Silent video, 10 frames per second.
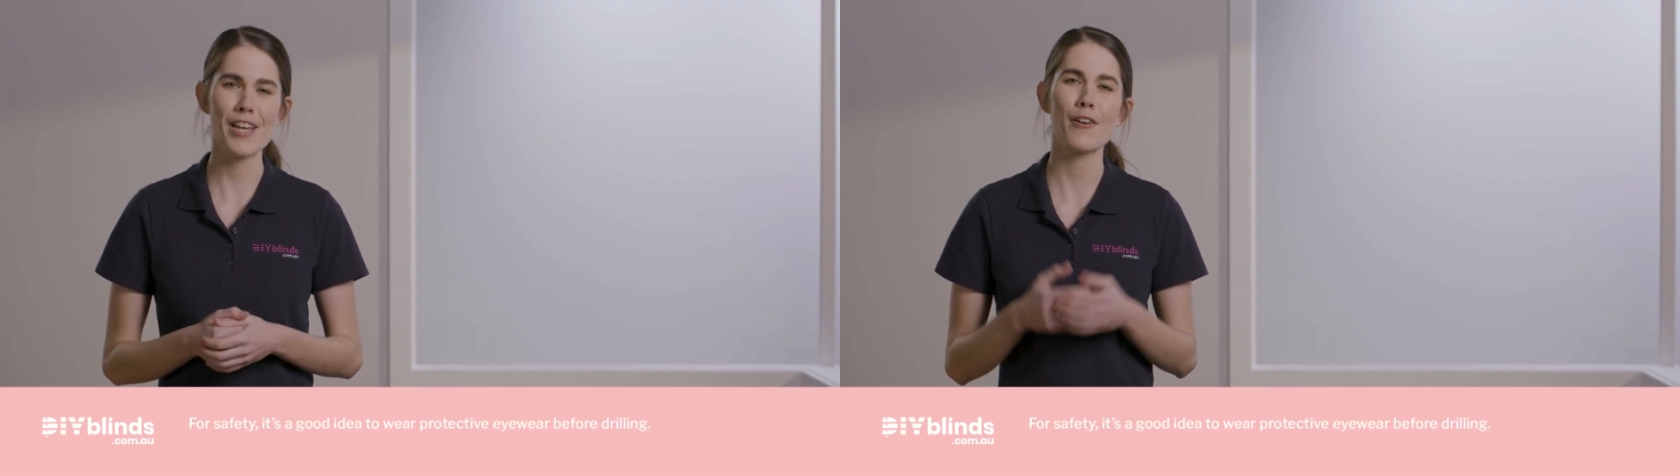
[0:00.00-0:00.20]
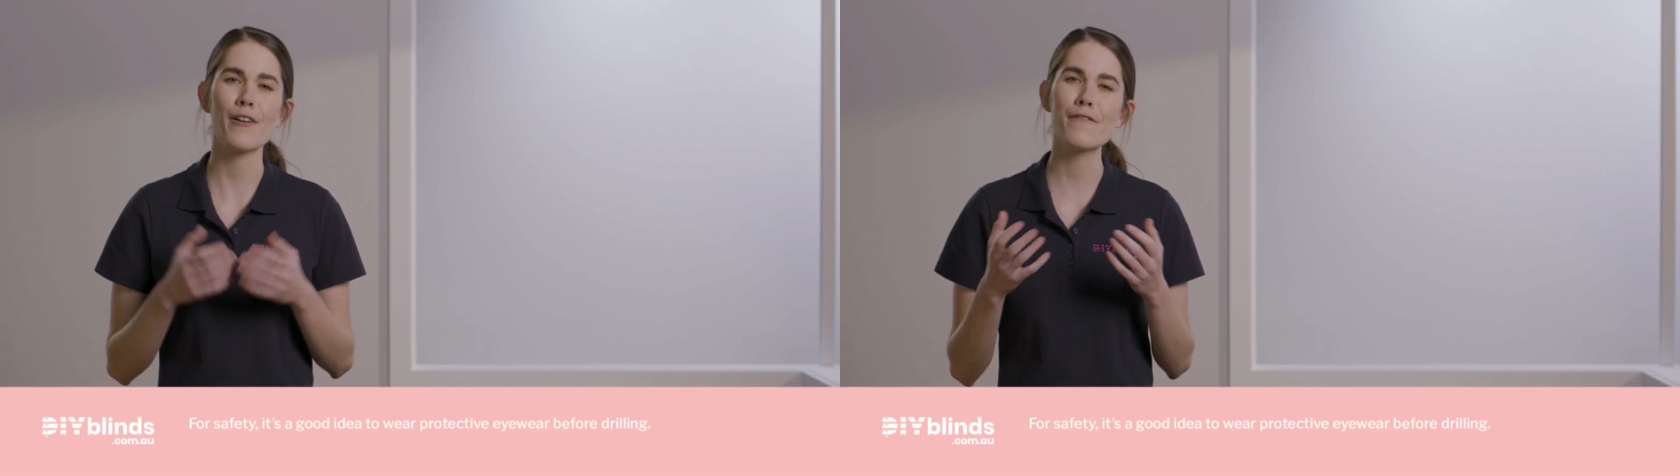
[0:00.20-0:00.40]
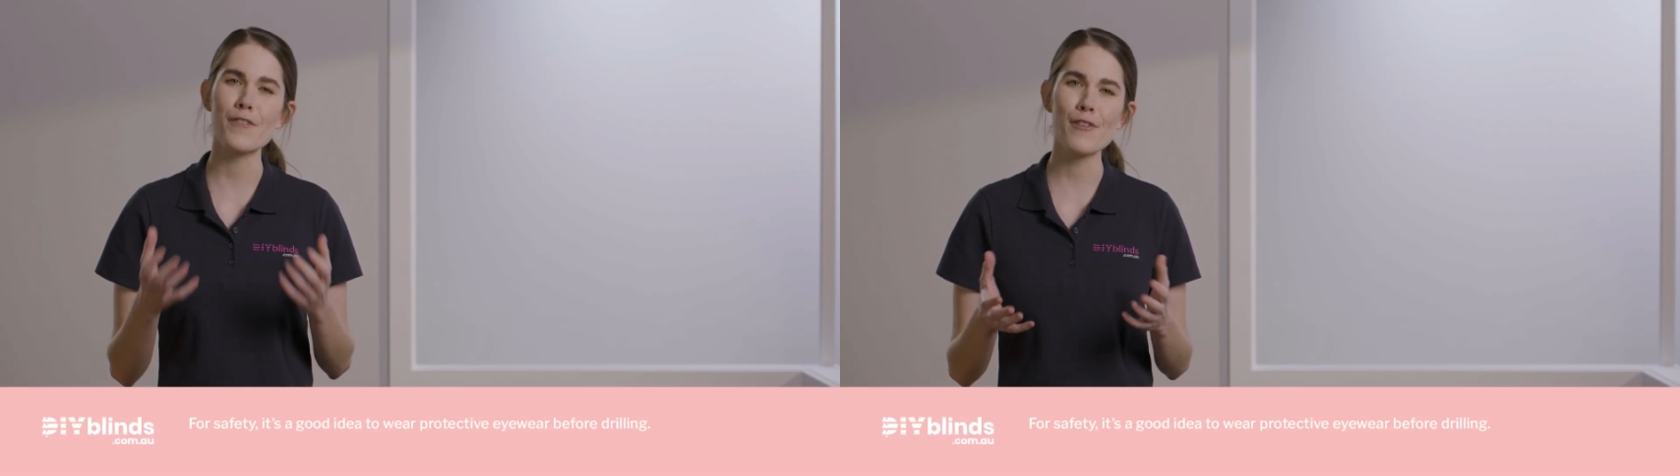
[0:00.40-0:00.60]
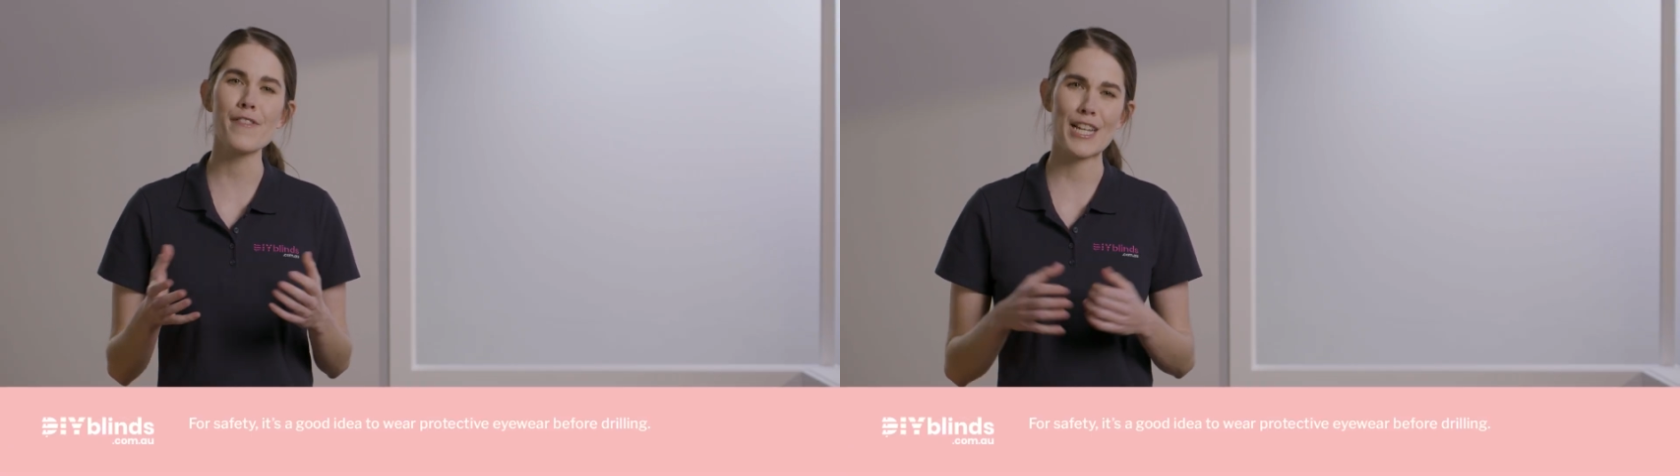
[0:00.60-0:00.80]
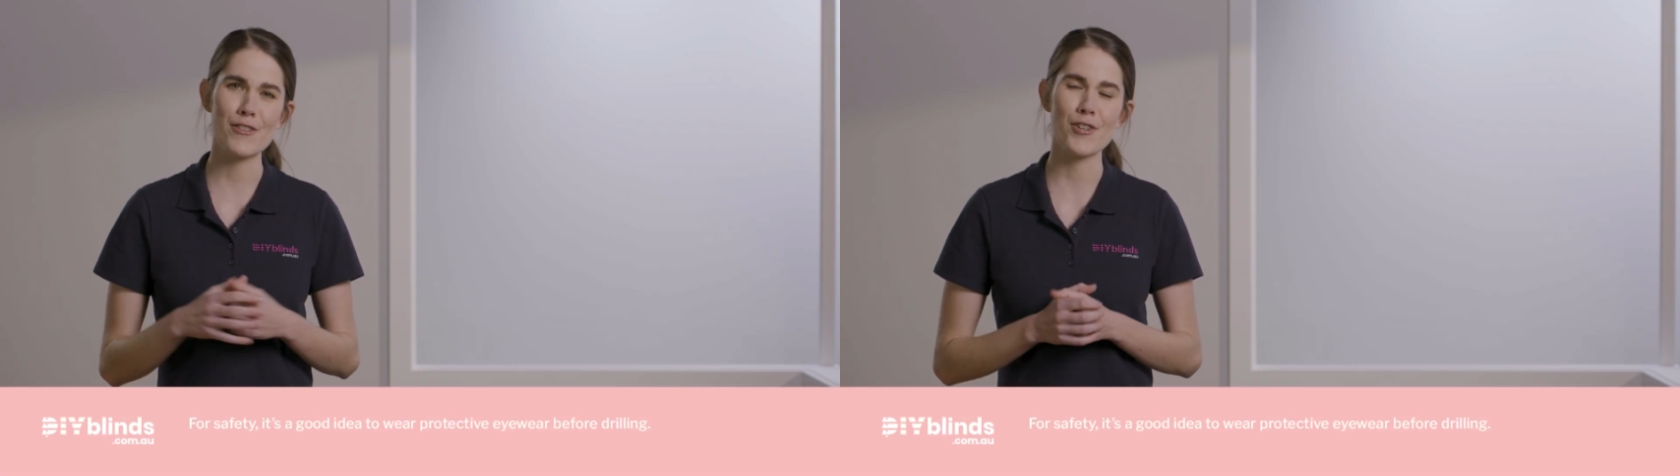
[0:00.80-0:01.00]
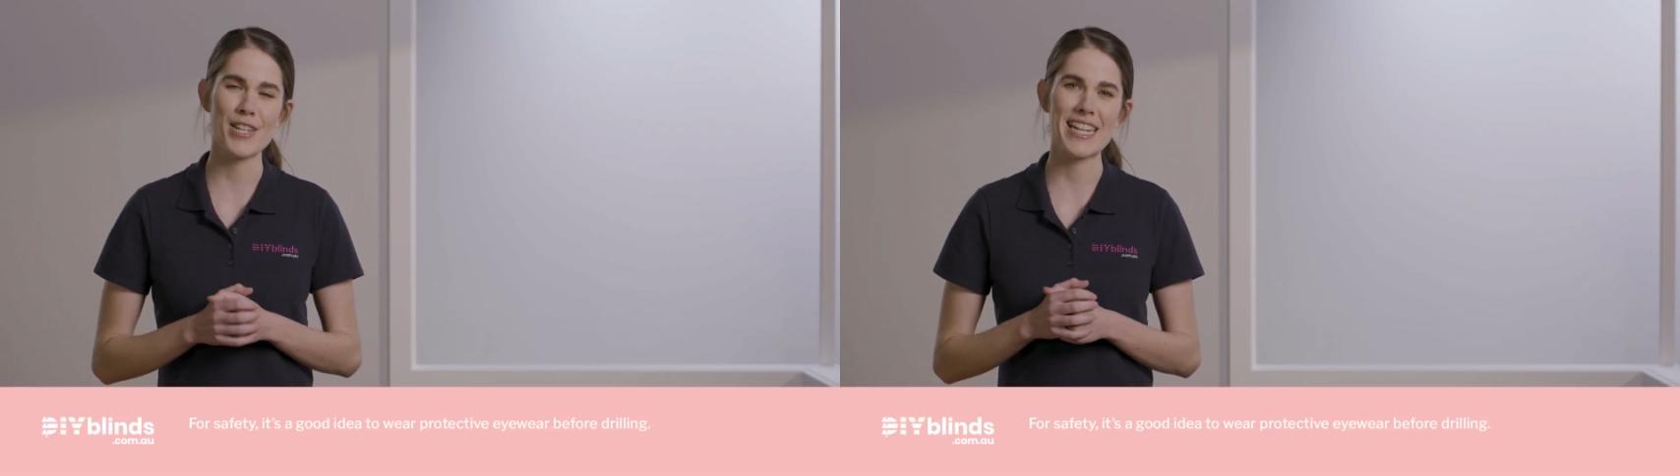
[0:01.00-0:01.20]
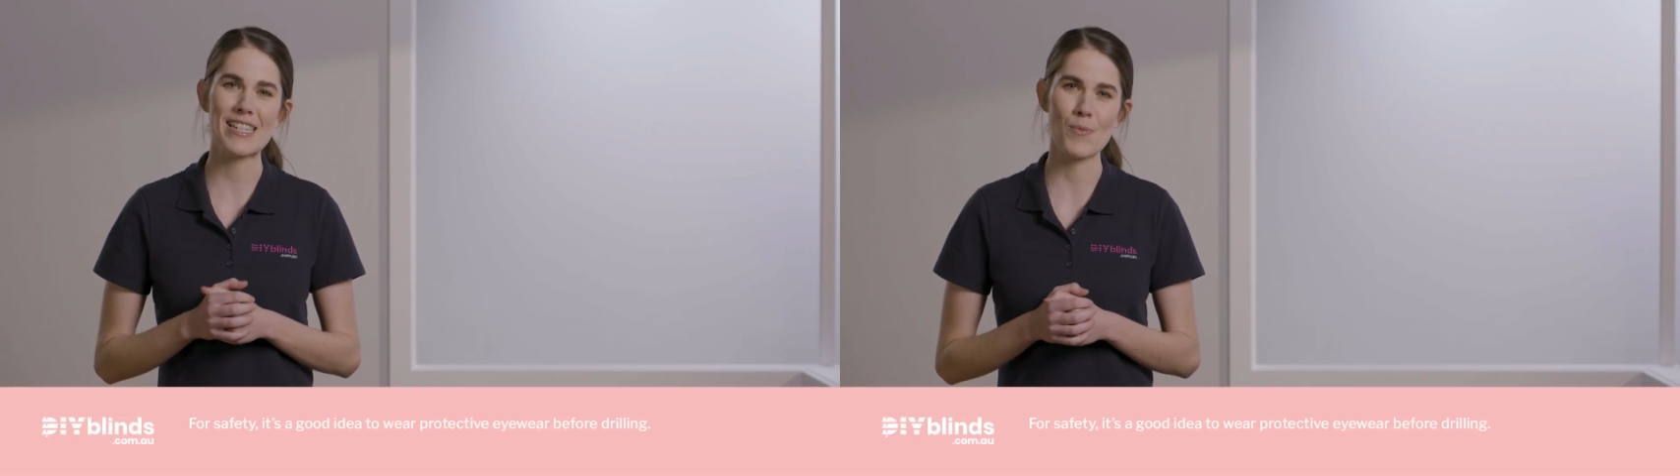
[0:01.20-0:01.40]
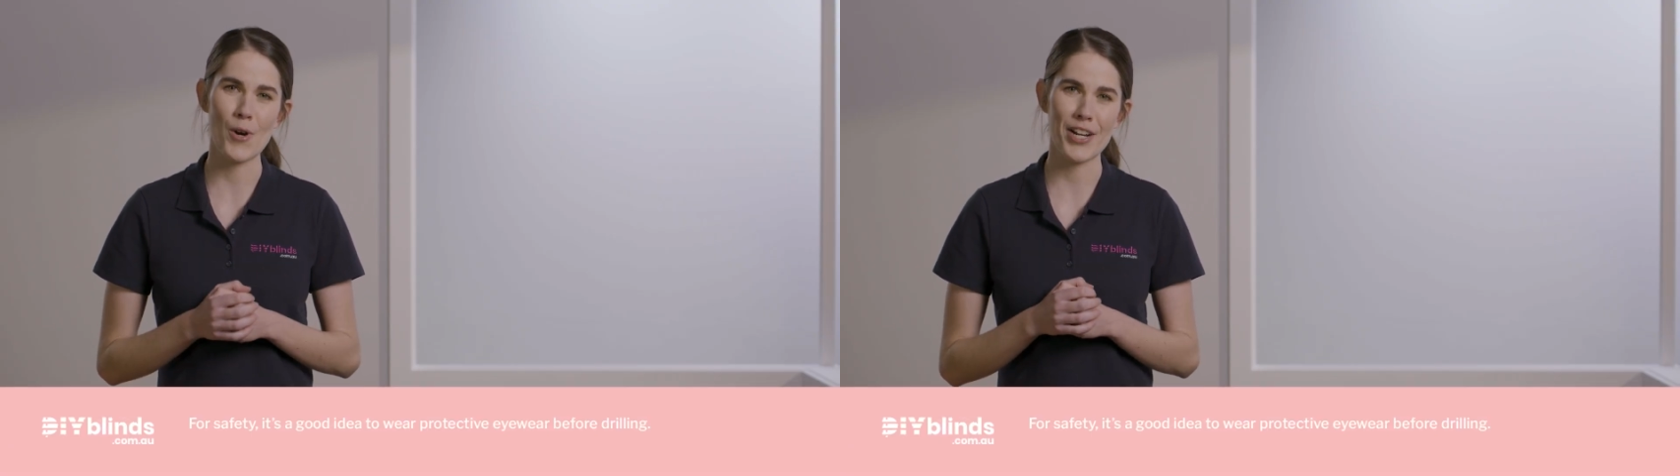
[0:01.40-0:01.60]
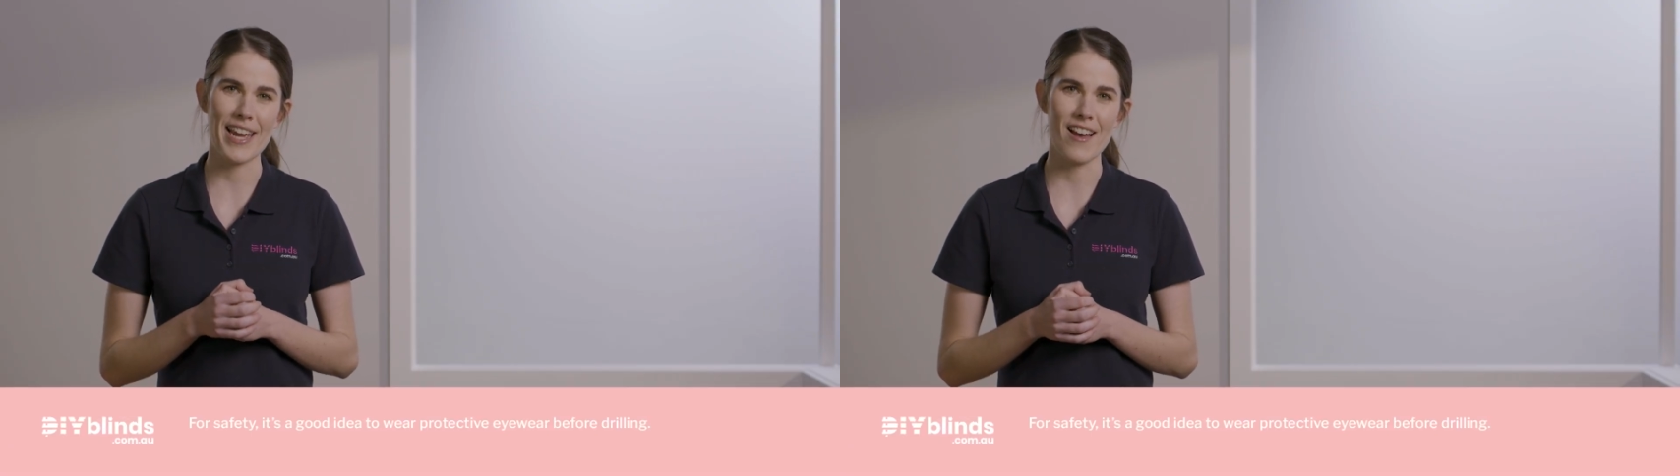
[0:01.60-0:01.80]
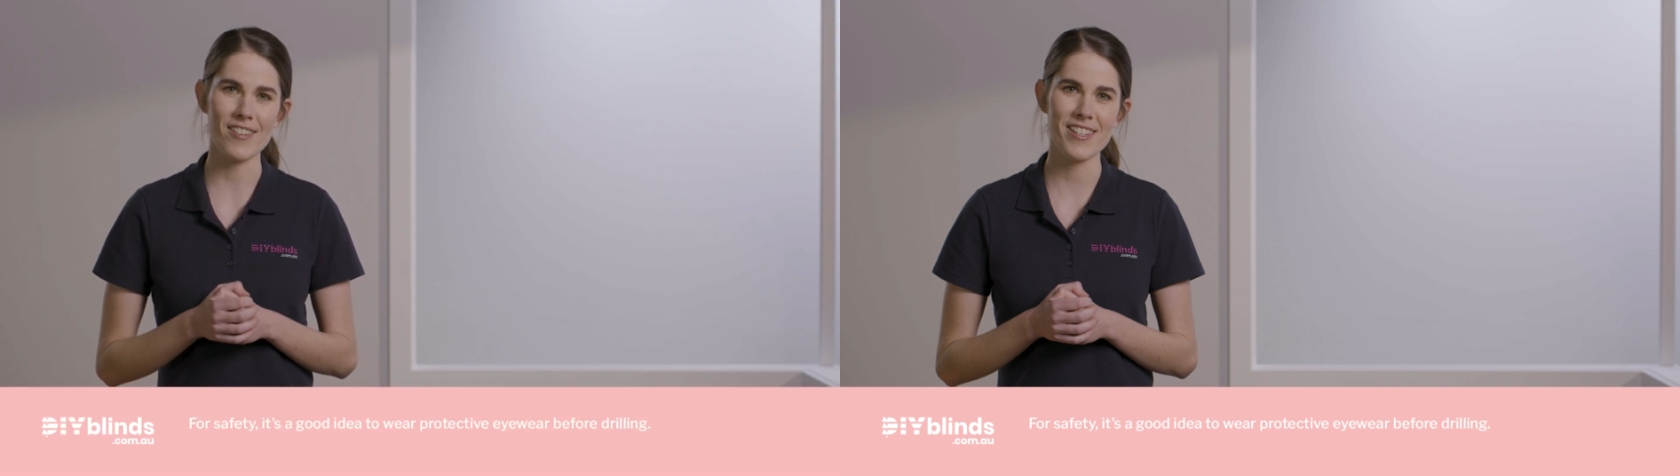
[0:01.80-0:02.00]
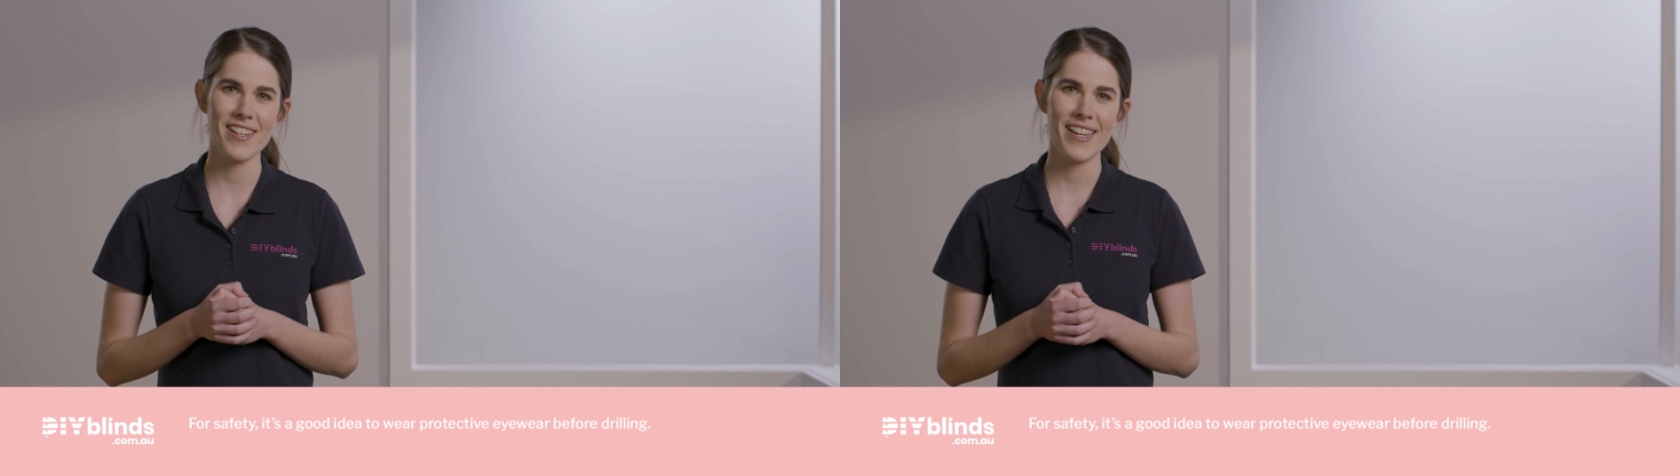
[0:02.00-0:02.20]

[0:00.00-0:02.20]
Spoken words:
there are a few things you need to work out.